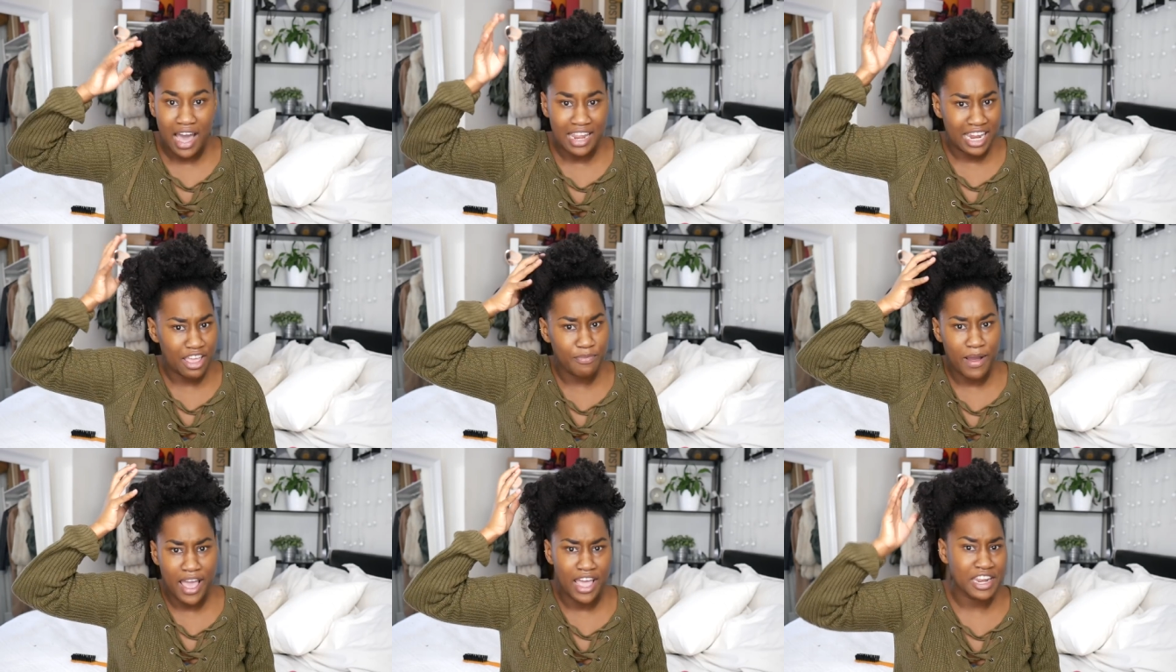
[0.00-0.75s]
And I left
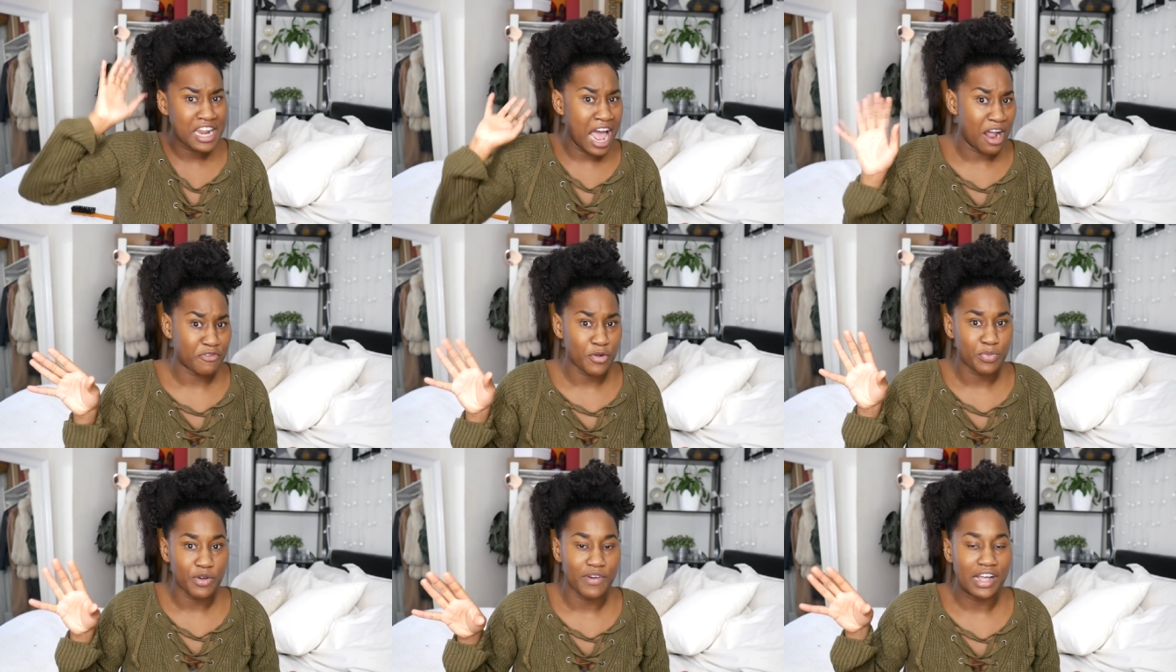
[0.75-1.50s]
my hair in an
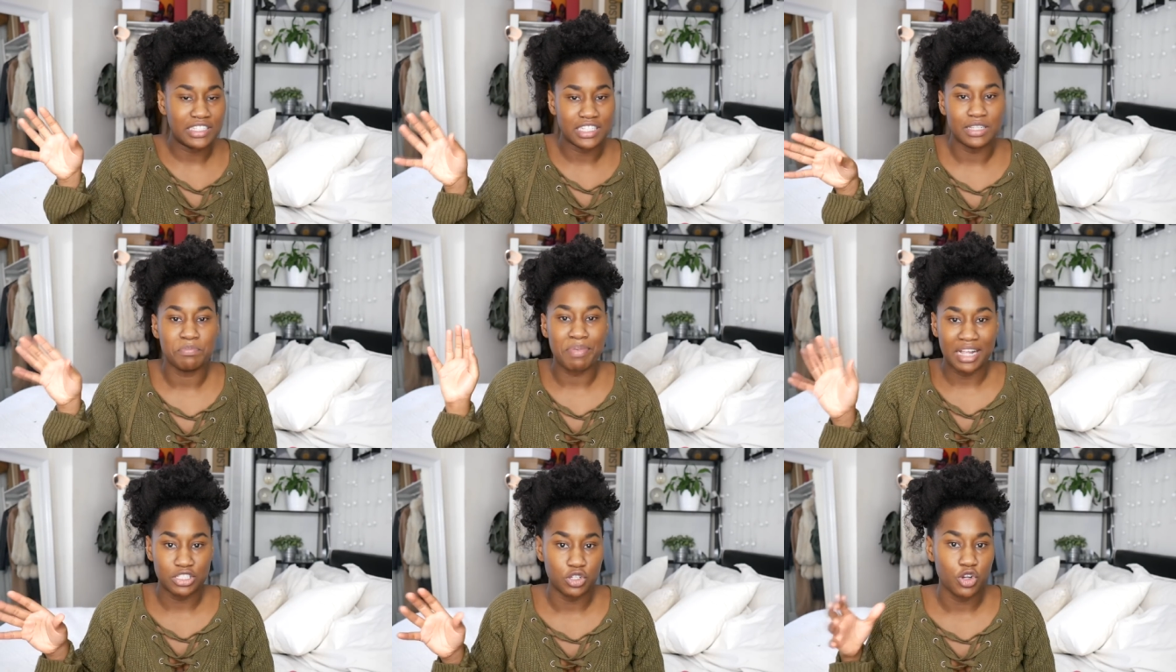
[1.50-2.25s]
afro puff, I didn't
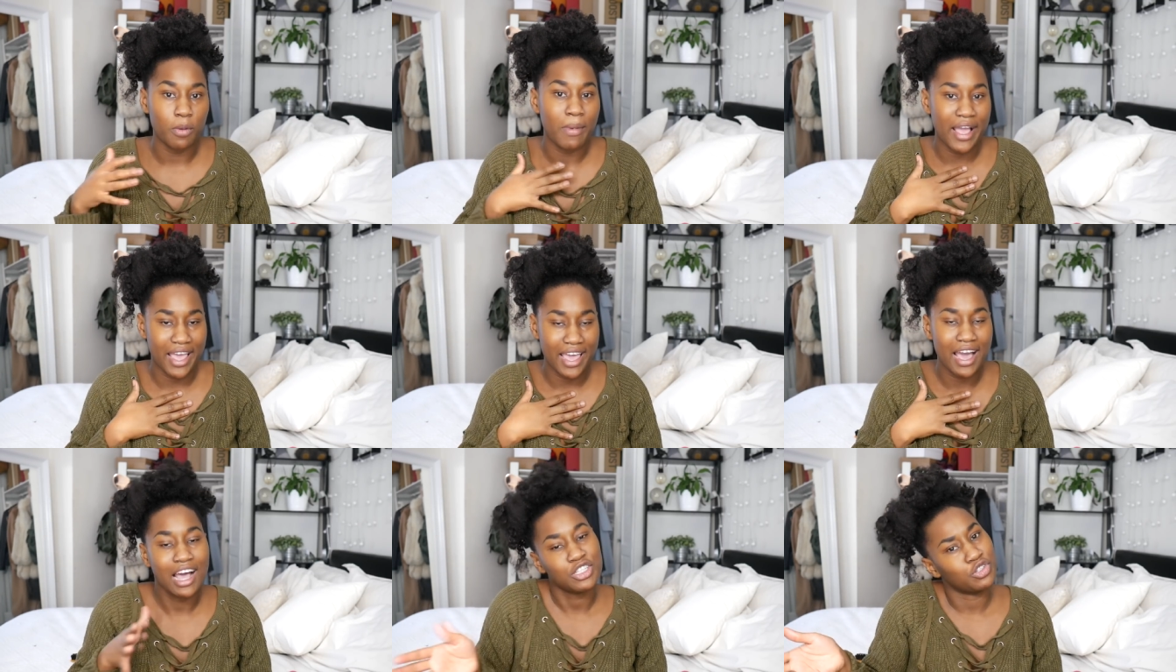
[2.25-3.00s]
bantu knot my
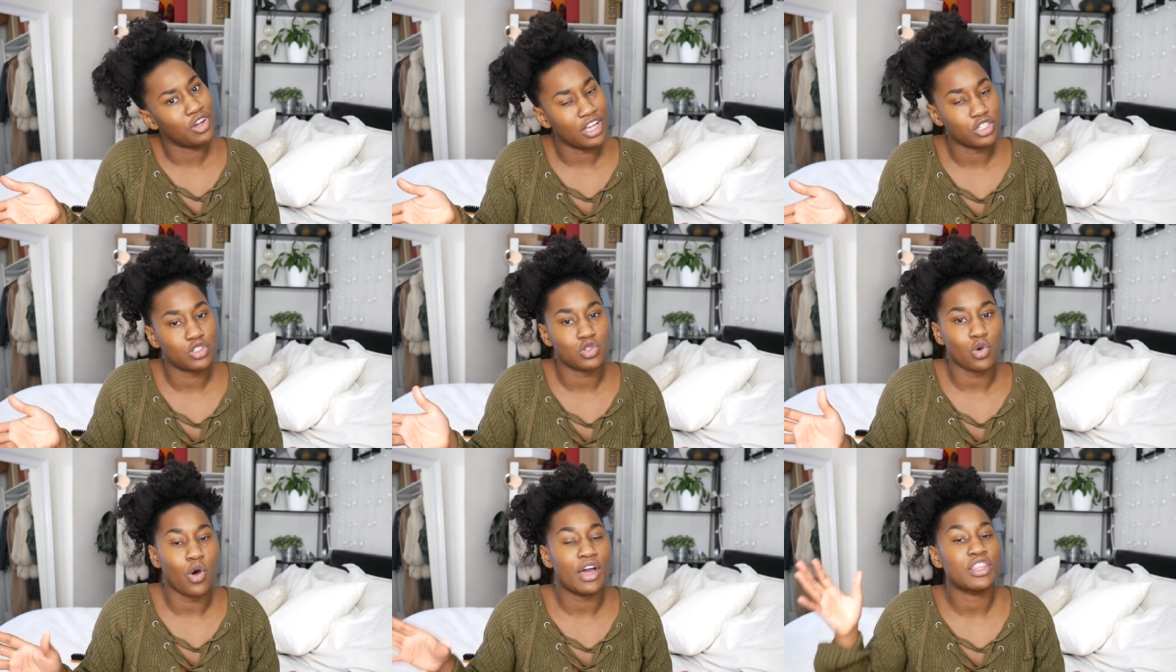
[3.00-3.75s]
hair as you guys
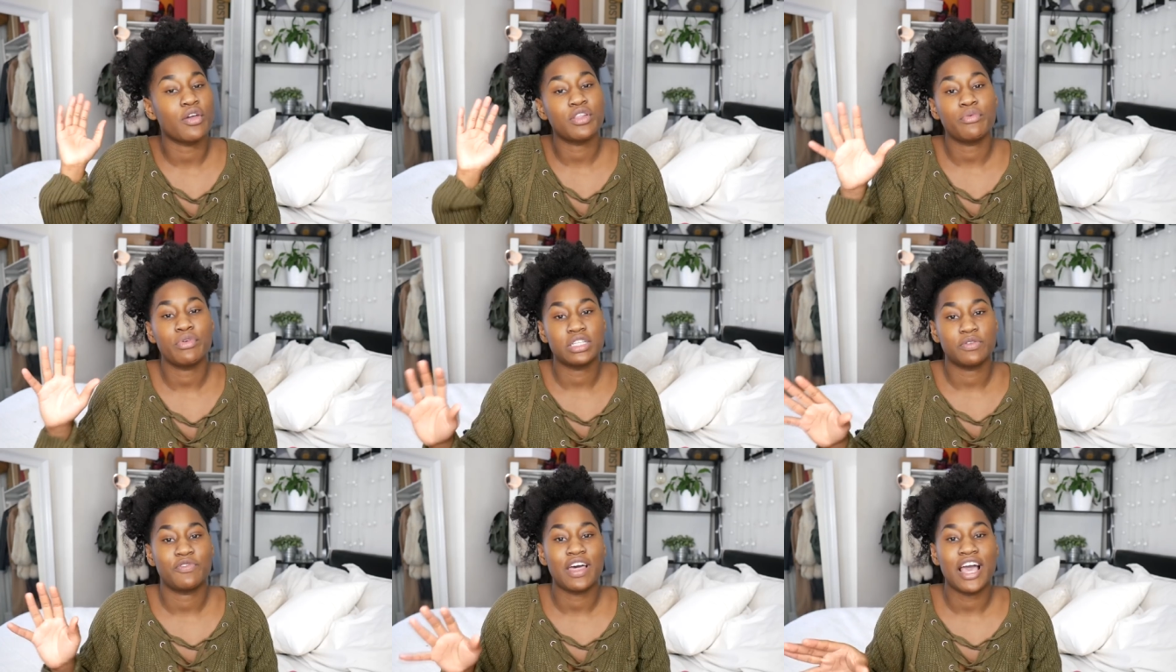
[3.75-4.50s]
saw and the only
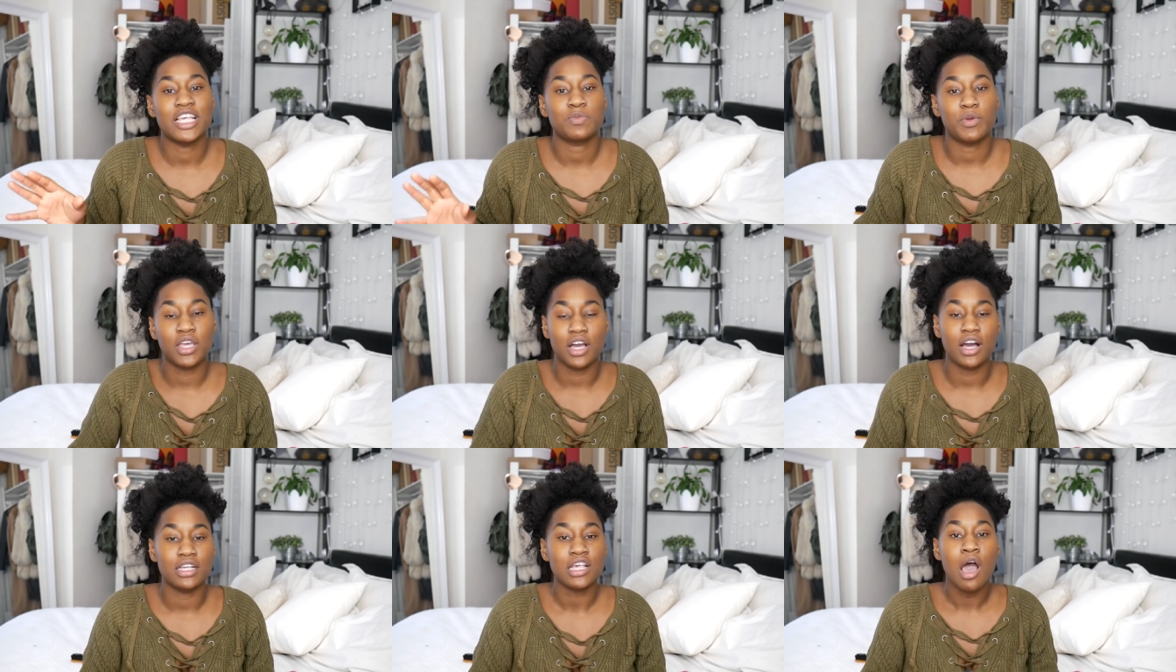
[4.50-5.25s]
reason for that is
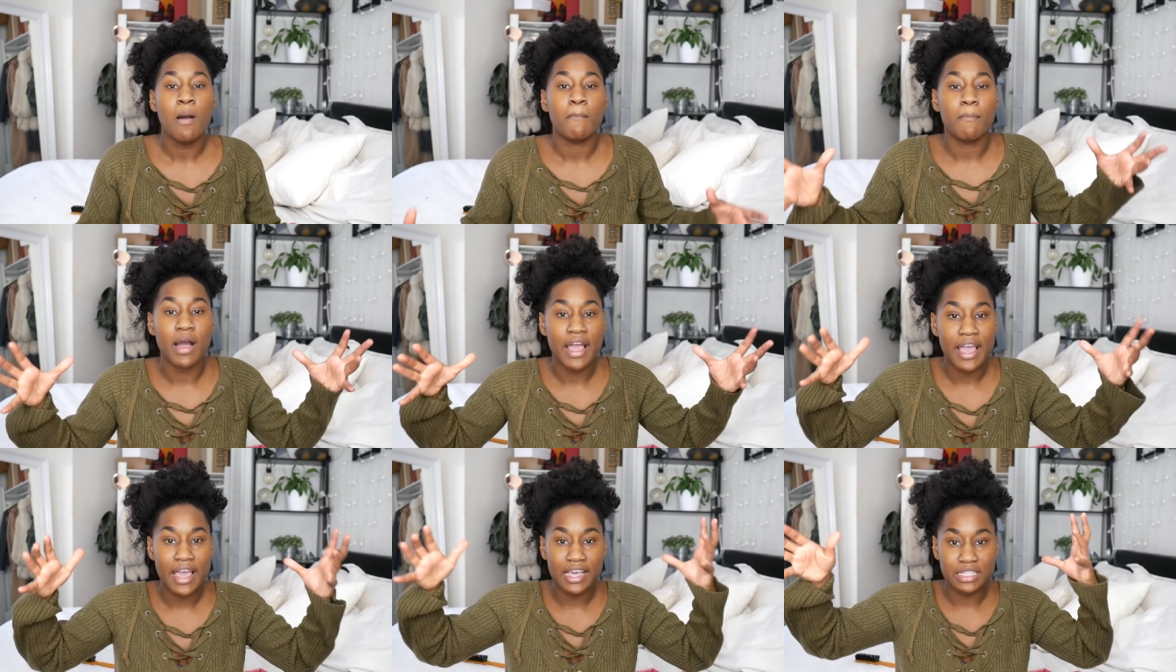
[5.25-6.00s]
because my
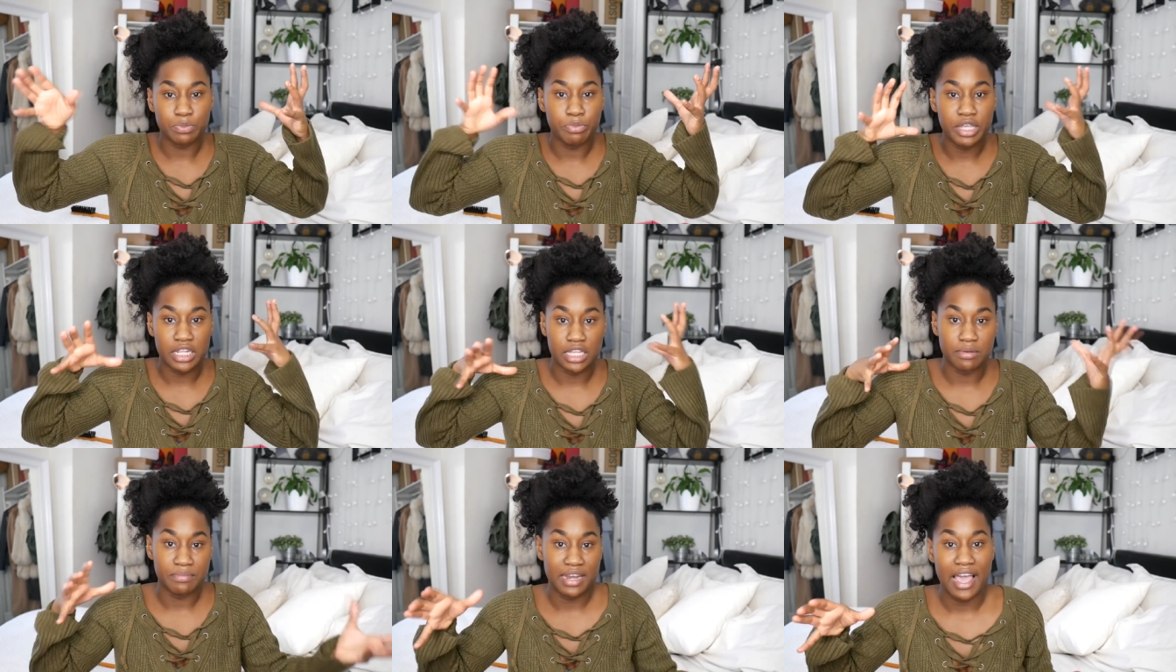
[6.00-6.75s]
hair is
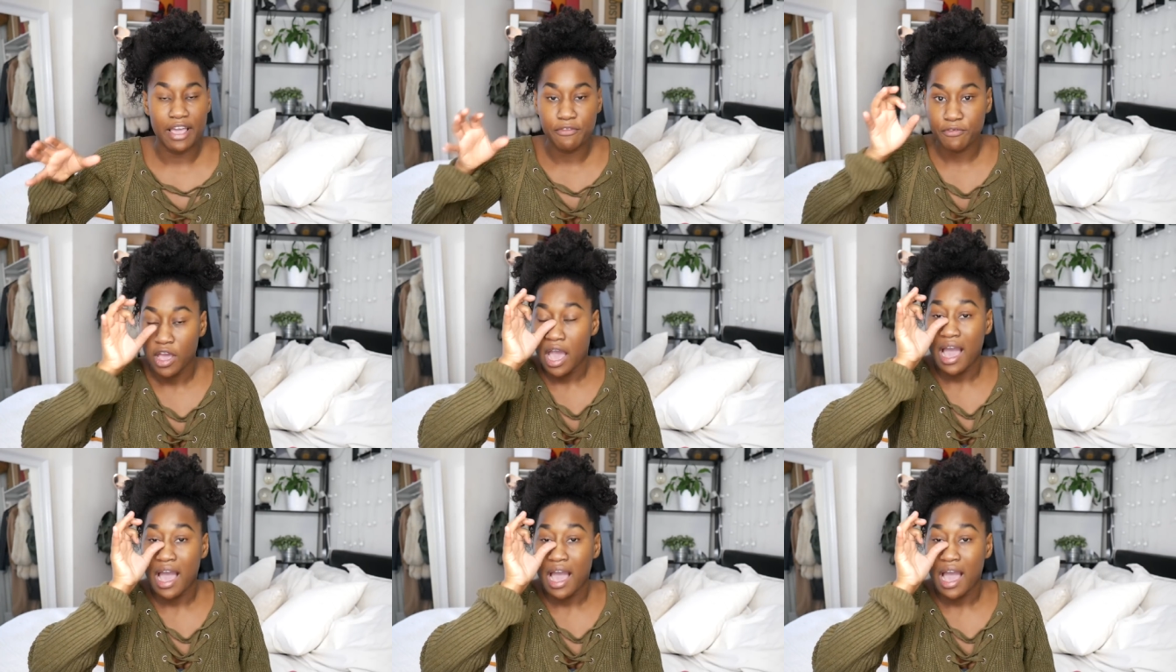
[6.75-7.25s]
medium length